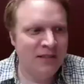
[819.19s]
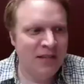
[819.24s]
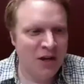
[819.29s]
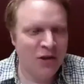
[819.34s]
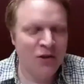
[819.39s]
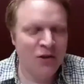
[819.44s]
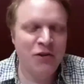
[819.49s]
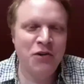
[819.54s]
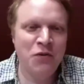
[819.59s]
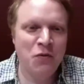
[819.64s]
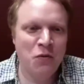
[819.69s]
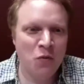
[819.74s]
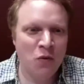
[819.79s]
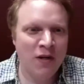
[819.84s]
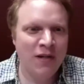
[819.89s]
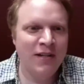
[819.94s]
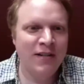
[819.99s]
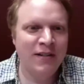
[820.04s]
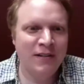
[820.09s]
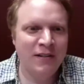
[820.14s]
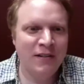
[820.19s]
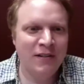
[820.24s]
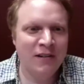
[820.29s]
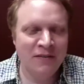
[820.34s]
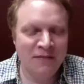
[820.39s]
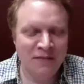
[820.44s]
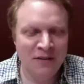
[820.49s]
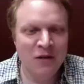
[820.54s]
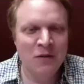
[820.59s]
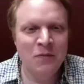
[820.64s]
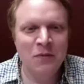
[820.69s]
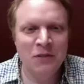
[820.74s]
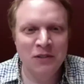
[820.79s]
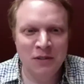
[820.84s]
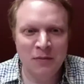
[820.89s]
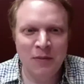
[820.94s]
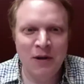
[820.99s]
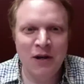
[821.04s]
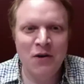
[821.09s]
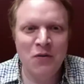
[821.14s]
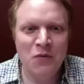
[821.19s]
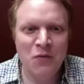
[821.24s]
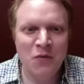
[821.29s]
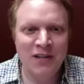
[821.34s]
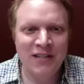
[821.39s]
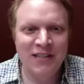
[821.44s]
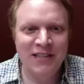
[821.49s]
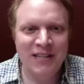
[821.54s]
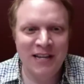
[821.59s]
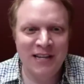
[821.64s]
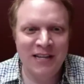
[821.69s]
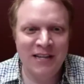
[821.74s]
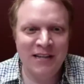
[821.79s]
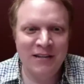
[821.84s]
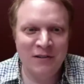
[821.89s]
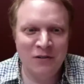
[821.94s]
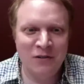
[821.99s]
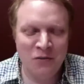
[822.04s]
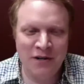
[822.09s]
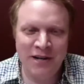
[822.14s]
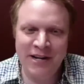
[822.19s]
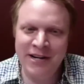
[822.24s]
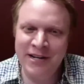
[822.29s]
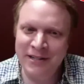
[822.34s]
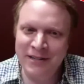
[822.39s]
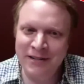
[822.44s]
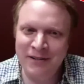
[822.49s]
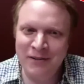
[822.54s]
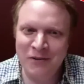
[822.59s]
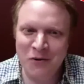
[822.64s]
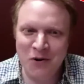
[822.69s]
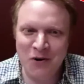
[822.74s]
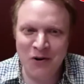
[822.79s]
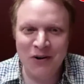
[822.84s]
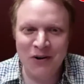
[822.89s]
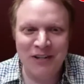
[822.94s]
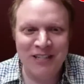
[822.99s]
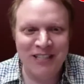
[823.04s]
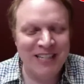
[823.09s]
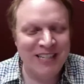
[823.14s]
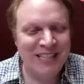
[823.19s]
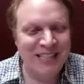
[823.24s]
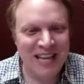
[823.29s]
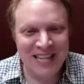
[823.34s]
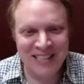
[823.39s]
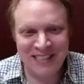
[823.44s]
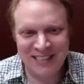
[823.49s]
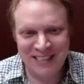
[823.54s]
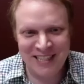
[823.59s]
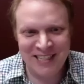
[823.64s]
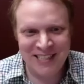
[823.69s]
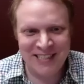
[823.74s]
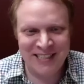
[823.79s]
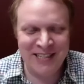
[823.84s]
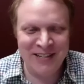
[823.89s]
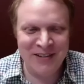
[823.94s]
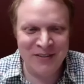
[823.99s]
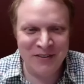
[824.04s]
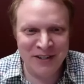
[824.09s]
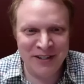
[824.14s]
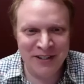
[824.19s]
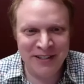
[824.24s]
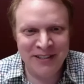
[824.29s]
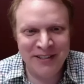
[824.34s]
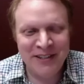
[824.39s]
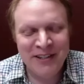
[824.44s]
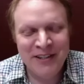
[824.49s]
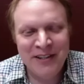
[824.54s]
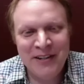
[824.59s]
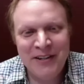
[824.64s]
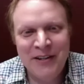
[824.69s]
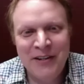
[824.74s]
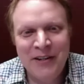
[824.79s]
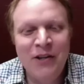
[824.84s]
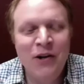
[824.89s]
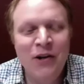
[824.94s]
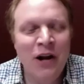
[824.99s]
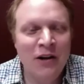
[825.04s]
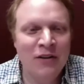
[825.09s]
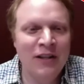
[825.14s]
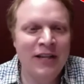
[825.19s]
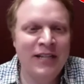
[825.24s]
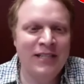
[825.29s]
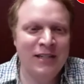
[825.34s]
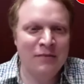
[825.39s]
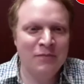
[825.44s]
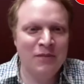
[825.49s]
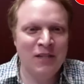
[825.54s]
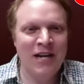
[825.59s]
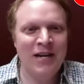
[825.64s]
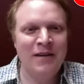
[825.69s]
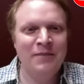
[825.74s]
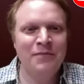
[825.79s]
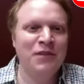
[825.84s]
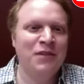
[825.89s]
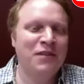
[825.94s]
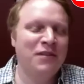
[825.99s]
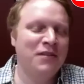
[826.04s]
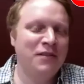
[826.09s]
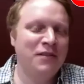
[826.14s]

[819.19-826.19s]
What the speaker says: tell you what the film was about when that he had created, or did that stay secret? You know how like sometimes,